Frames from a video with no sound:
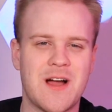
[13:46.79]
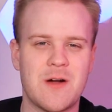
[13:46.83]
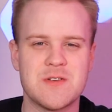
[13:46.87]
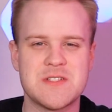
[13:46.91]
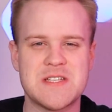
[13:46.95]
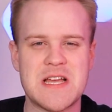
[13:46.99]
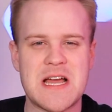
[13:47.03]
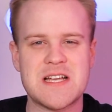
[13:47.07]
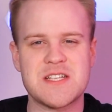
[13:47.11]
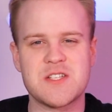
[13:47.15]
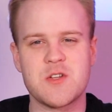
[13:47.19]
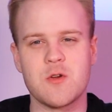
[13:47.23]
I was
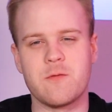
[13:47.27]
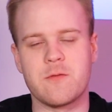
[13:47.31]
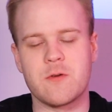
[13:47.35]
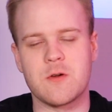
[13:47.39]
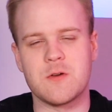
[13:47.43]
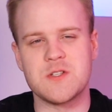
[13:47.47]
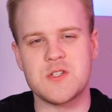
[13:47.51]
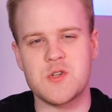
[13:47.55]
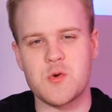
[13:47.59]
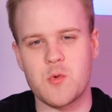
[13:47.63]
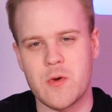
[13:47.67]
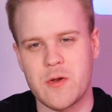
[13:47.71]
asked over
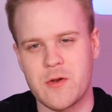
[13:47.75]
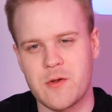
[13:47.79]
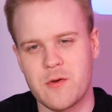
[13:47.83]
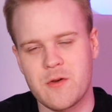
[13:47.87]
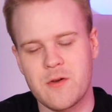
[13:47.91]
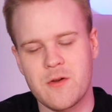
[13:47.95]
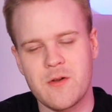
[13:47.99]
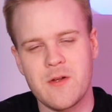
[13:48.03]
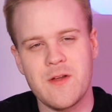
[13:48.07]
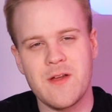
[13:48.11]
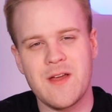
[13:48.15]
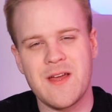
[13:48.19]
on
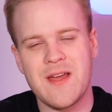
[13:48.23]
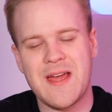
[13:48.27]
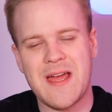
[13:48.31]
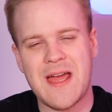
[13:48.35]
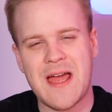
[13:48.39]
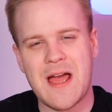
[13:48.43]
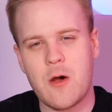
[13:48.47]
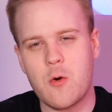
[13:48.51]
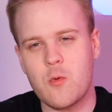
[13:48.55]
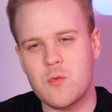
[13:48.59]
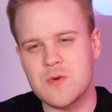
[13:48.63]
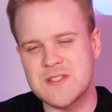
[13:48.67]
Twitter,
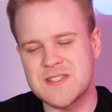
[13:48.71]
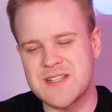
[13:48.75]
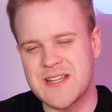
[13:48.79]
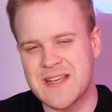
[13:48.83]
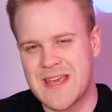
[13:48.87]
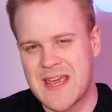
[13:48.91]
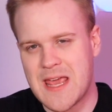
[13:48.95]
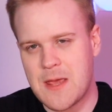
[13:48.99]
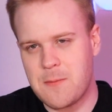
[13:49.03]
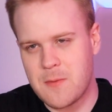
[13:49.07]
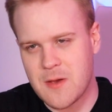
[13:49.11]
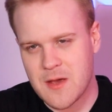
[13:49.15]
how was the
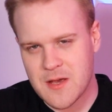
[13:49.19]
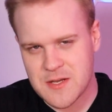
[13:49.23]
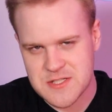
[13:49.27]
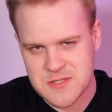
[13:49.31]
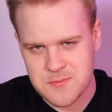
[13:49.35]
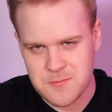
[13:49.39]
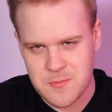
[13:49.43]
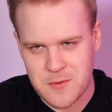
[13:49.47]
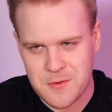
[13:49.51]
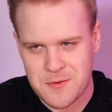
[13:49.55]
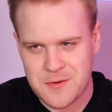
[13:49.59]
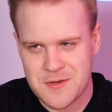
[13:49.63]
gaming
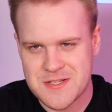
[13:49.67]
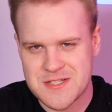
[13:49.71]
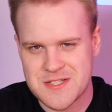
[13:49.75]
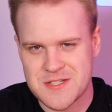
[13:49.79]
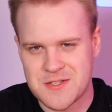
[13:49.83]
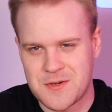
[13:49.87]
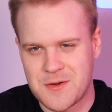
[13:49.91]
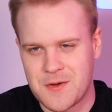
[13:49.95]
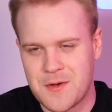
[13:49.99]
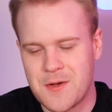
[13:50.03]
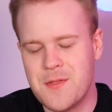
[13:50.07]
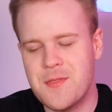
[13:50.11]
experience
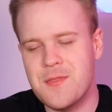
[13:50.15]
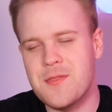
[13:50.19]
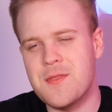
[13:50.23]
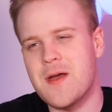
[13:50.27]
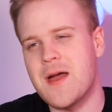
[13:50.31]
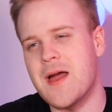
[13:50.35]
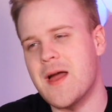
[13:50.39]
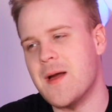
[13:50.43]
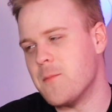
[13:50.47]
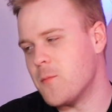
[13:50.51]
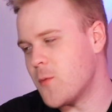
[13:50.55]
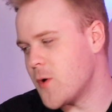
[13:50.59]
on the
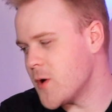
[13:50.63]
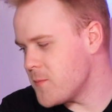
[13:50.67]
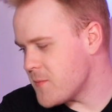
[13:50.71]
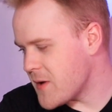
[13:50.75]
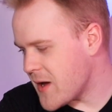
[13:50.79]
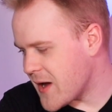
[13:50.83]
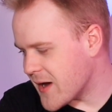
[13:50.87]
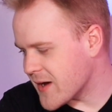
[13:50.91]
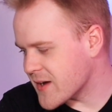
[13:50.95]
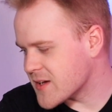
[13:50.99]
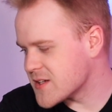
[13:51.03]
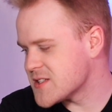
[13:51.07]
M1
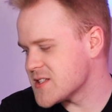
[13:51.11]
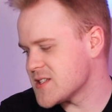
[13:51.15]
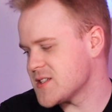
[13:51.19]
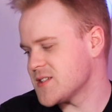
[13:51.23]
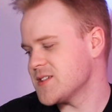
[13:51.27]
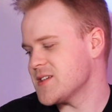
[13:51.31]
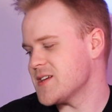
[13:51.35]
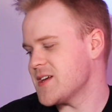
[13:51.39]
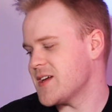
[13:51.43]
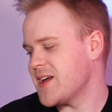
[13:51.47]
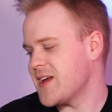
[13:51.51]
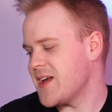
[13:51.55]
Max?
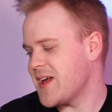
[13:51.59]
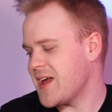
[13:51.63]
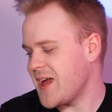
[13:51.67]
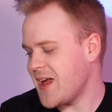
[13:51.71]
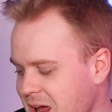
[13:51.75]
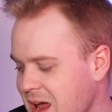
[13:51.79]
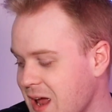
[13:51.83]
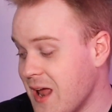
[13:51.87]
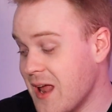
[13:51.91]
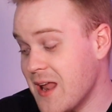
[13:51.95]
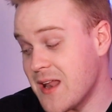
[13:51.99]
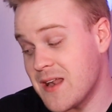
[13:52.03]

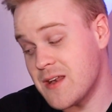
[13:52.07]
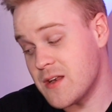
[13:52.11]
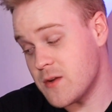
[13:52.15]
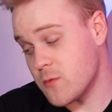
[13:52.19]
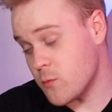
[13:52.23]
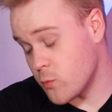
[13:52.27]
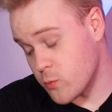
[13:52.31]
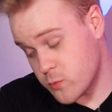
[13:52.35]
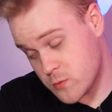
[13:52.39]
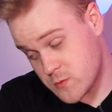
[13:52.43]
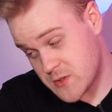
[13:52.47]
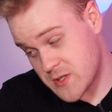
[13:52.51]

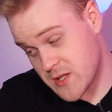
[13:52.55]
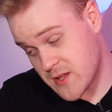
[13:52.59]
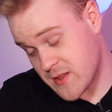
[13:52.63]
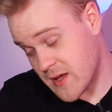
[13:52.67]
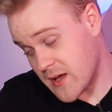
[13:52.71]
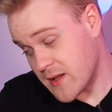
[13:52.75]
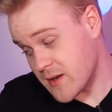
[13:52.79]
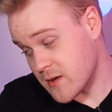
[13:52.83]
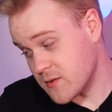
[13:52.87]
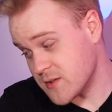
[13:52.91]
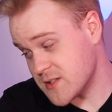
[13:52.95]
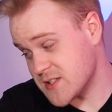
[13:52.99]
And to
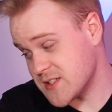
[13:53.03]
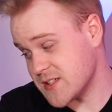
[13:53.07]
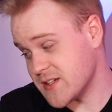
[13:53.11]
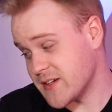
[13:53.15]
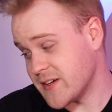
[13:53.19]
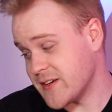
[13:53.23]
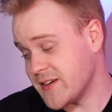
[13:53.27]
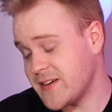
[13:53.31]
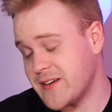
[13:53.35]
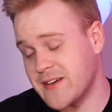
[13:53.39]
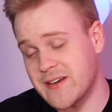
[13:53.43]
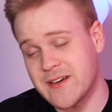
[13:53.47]
that I'll
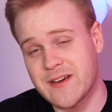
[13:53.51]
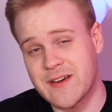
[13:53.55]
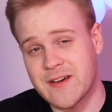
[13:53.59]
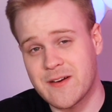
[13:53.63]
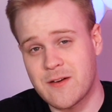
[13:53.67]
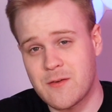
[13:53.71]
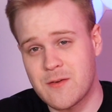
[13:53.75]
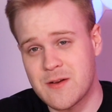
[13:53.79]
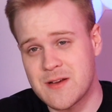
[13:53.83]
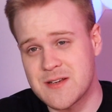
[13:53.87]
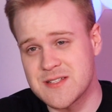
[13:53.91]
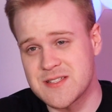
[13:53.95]
say,
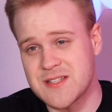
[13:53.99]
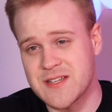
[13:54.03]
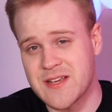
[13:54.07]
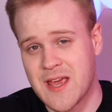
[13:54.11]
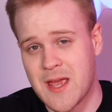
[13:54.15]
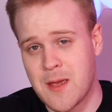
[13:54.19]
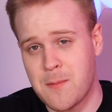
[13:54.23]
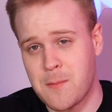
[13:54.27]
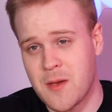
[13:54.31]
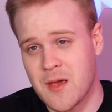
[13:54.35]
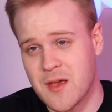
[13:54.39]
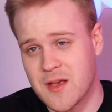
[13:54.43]
how has the
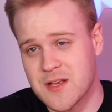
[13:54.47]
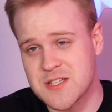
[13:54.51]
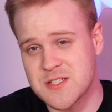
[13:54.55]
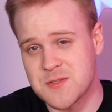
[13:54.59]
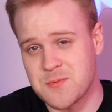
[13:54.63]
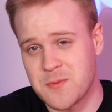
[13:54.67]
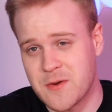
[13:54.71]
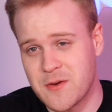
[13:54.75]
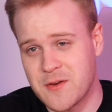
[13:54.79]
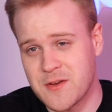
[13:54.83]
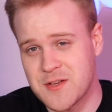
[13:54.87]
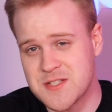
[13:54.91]
gaming
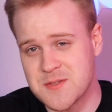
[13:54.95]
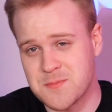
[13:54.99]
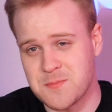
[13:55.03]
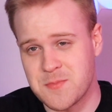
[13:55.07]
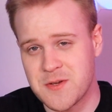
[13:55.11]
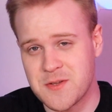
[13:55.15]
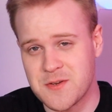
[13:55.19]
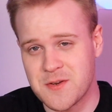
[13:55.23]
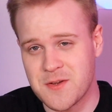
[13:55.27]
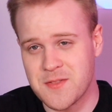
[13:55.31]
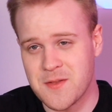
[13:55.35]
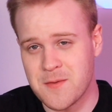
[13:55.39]
experience
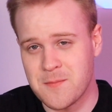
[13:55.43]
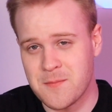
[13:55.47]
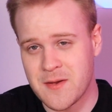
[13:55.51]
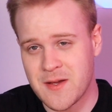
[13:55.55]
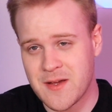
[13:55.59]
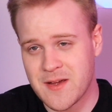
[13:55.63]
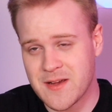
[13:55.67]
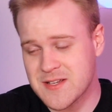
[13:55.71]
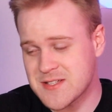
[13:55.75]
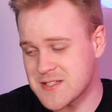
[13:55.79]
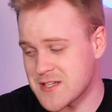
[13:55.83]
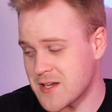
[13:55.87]
been on the
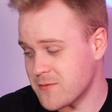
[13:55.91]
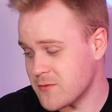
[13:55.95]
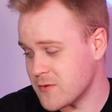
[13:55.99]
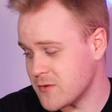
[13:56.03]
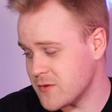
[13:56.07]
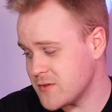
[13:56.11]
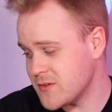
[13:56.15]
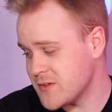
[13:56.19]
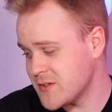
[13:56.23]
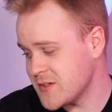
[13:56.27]
Macs ever?